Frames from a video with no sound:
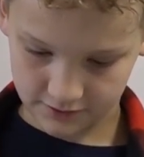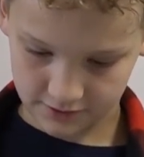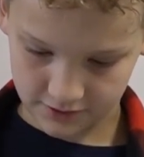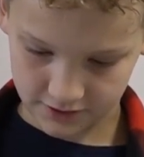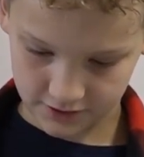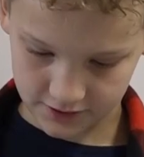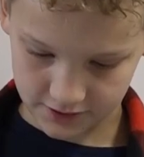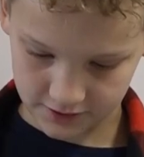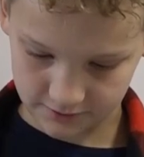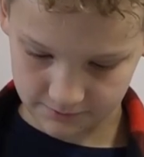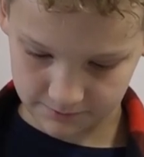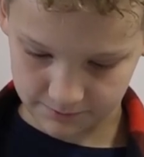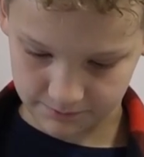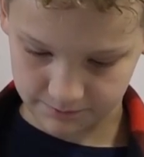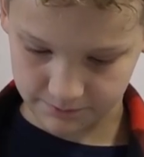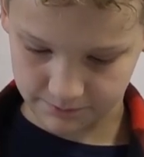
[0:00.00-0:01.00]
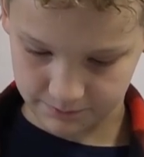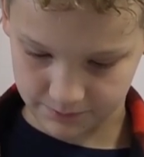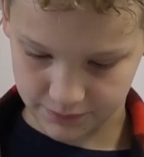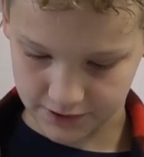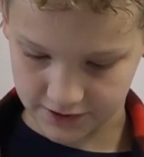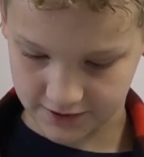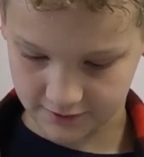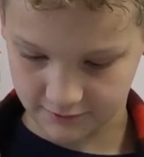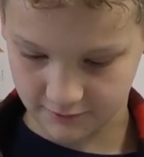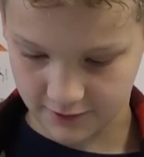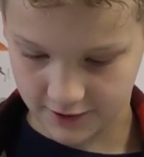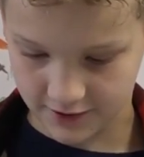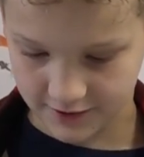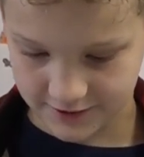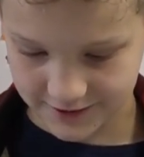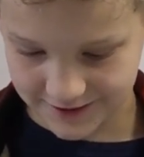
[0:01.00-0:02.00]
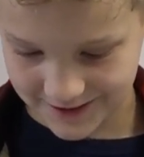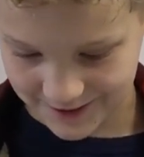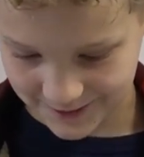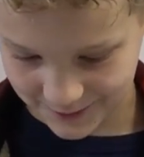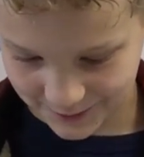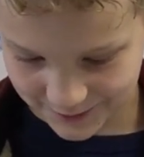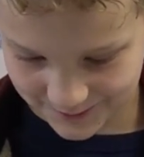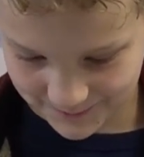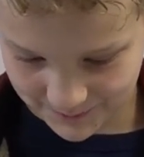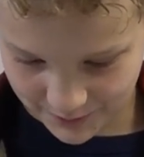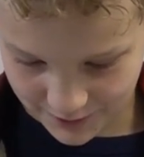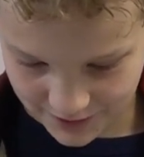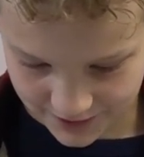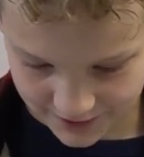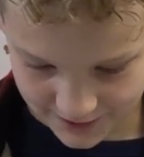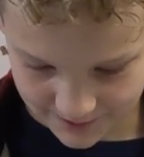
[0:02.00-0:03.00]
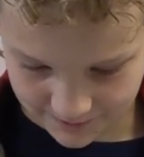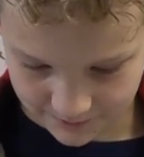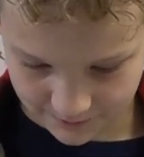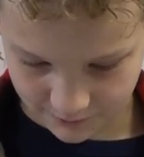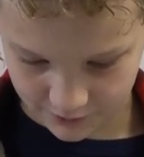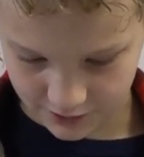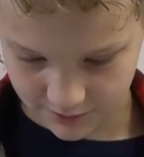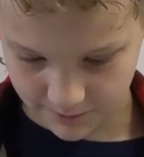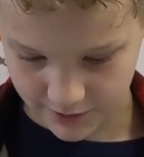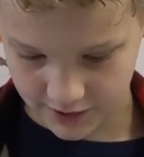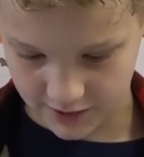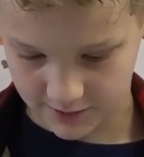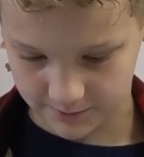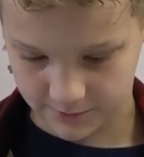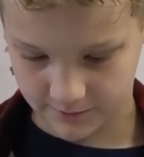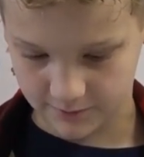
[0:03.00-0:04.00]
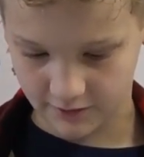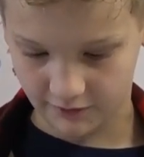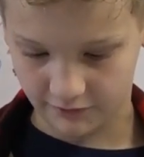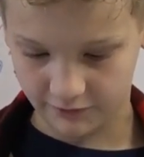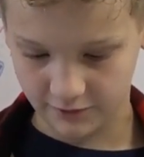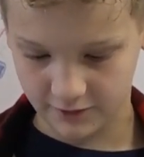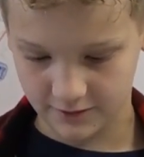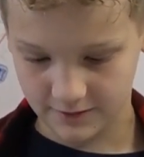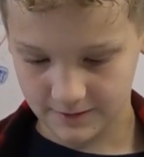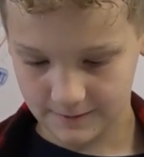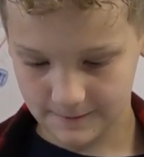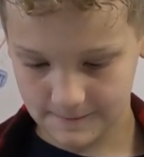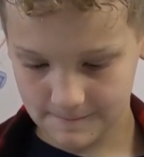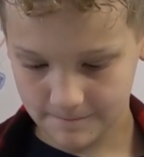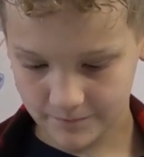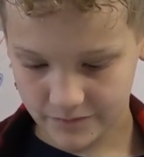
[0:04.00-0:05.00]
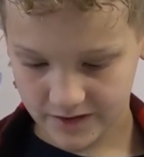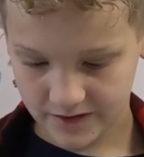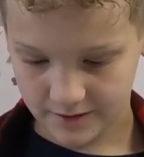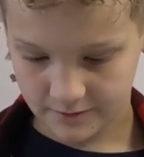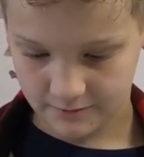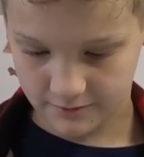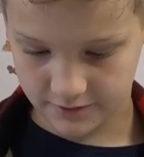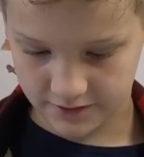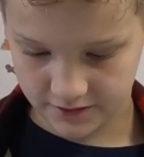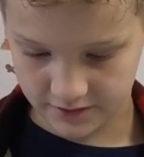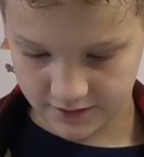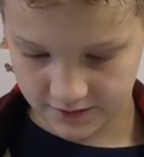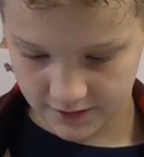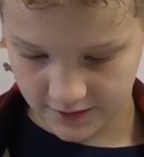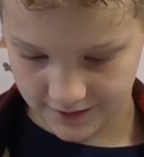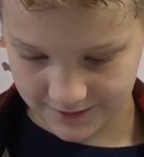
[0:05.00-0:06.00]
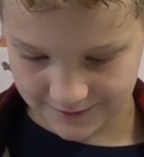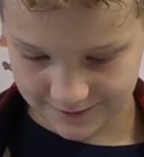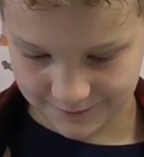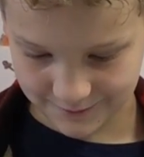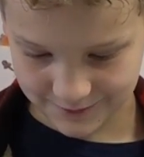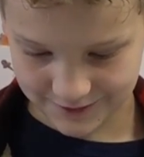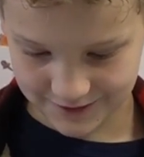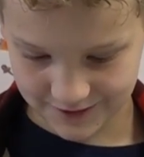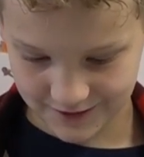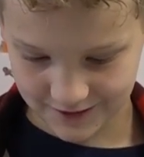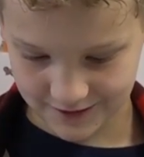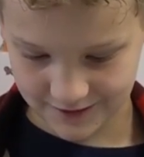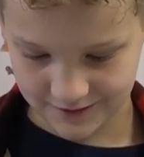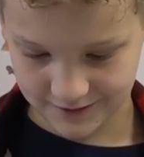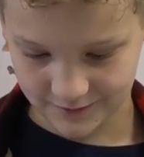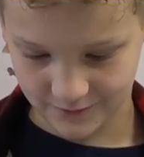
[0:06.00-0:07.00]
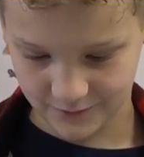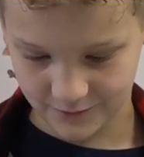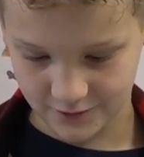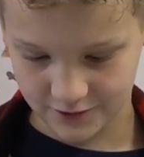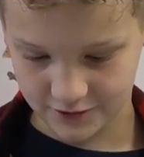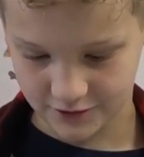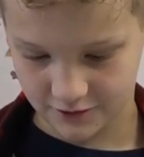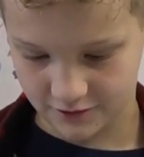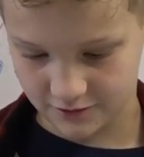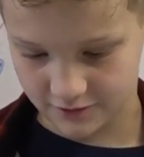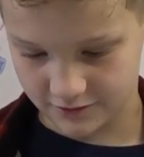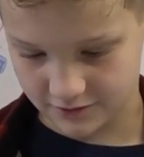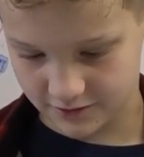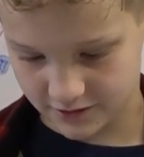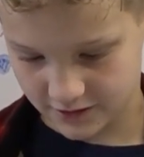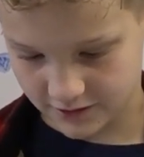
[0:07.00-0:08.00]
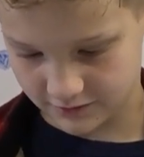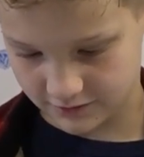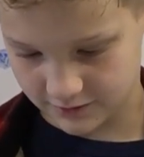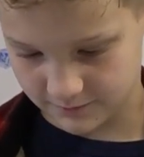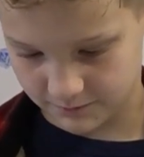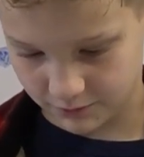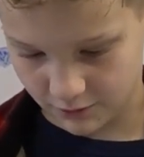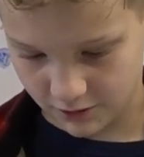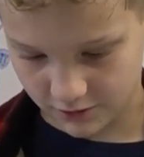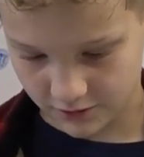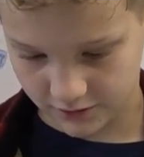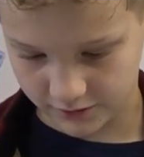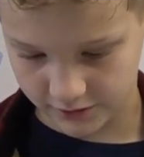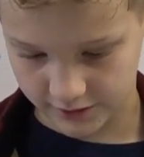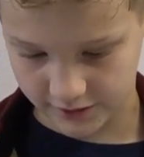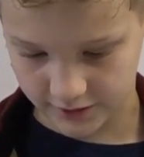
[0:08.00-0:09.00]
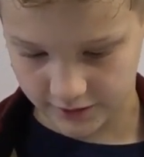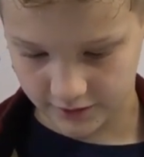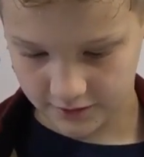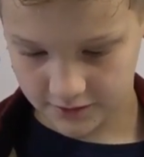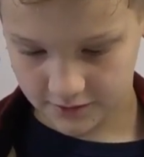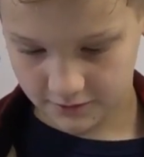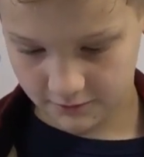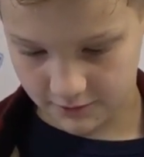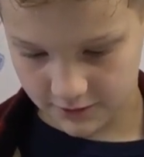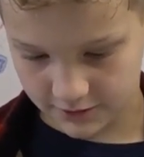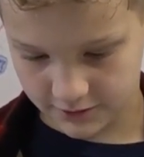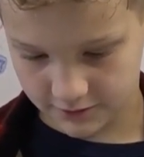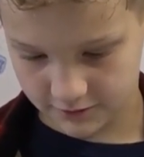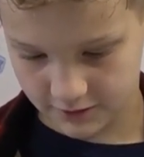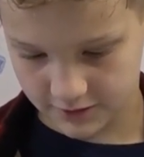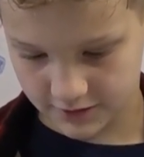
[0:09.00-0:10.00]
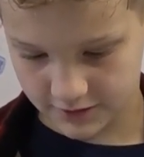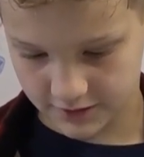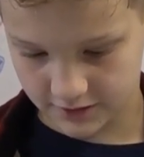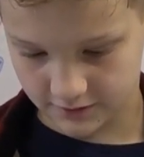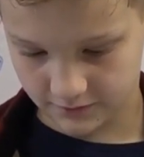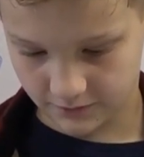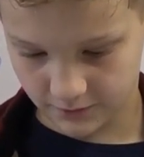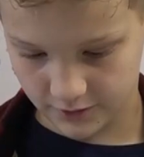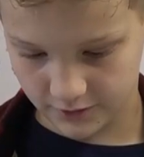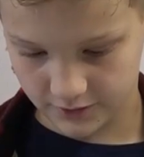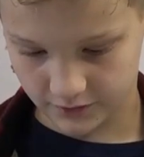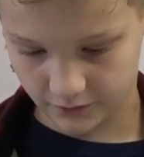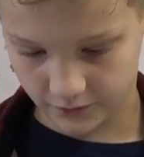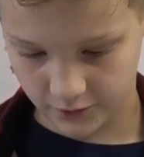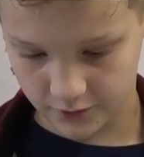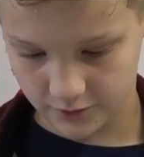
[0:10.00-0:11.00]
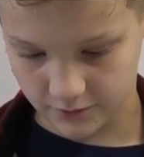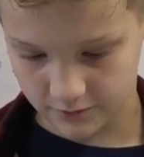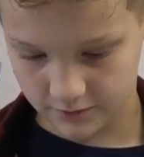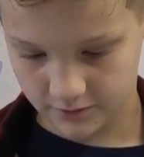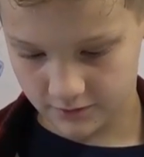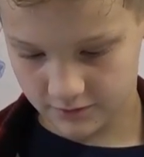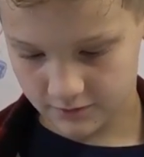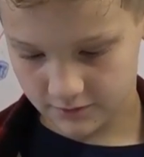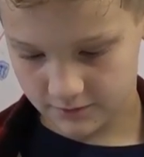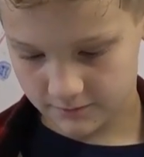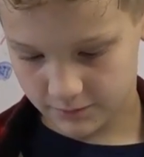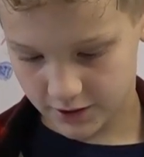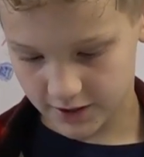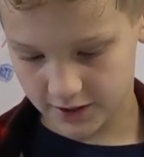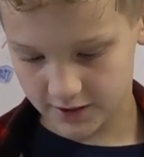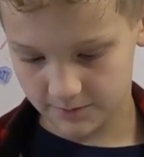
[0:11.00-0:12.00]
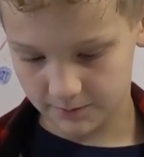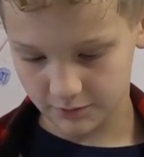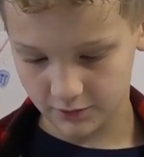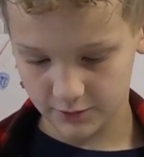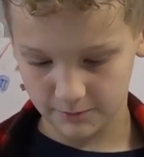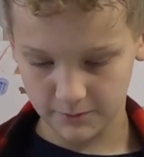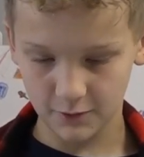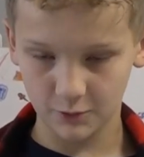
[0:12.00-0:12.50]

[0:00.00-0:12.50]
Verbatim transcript: chicken, bacon ranch salad, pineapple with a pineapple muffin, Besides a fresh garden salad, broccoli, French dressing, fresh fruit, pineapple.